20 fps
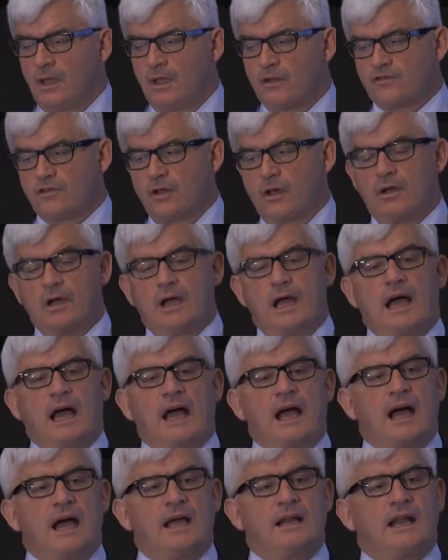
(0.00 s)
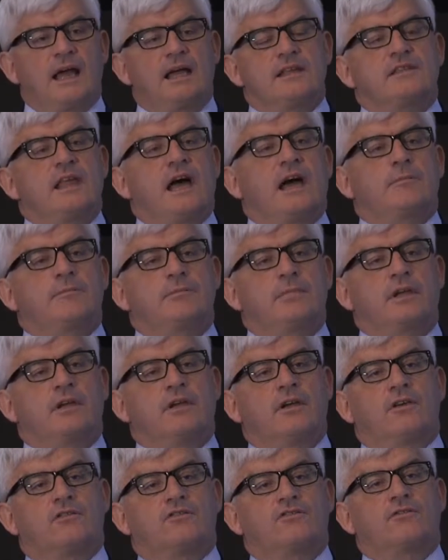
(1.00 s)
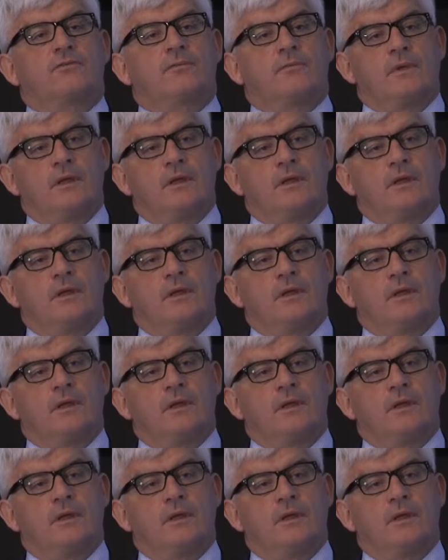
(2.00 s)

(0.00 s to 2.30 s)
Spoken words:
So I highlight that because